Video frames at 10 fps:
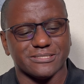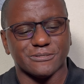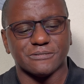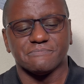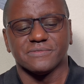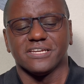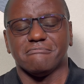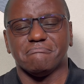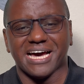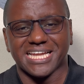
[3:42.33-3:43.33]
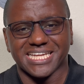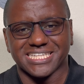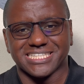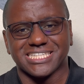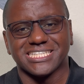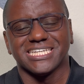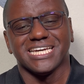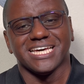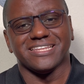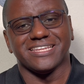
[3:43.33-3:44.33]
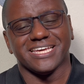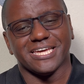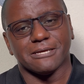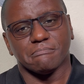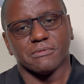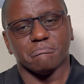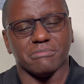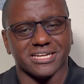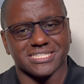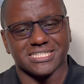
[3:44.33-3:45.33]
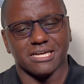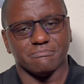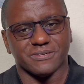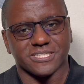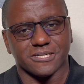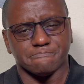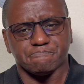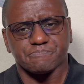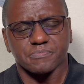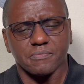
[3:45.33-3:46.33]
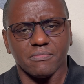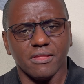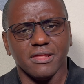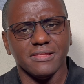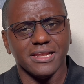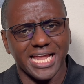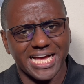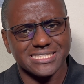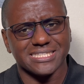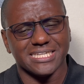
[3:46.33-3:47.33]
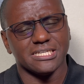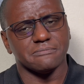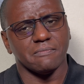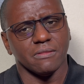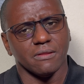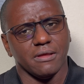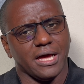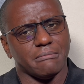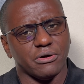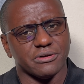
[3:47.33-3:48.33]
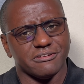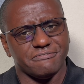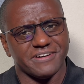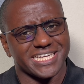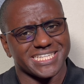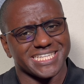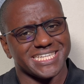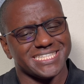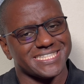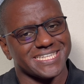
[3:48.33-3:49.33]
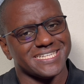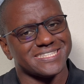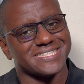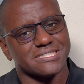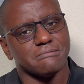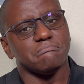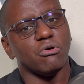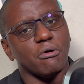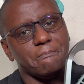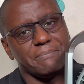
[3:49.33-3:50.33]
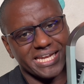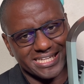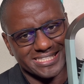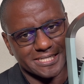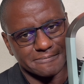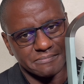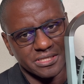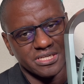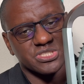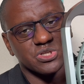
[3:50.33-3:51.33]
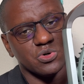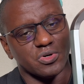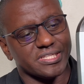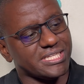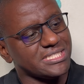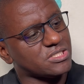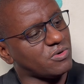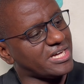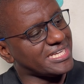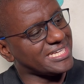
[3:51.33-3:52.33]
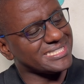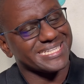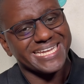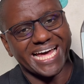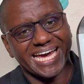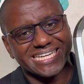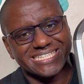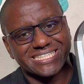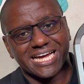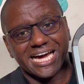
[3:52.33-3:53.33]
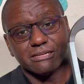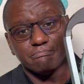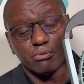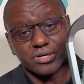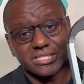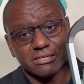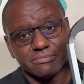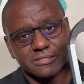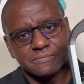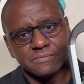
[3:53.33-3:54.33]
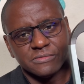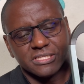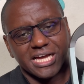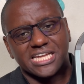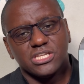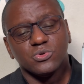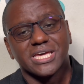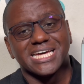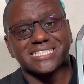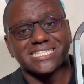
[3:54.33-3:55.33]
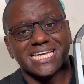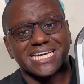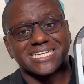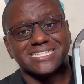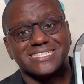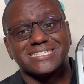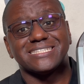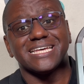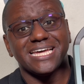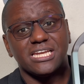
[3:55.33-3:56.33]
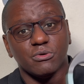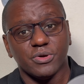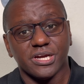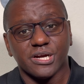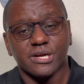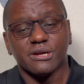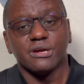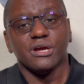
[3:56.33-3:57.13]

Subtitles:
to manage the body temperature. The last thing about the fan is its mobility. So this one is light and portable, and you can take this anywhere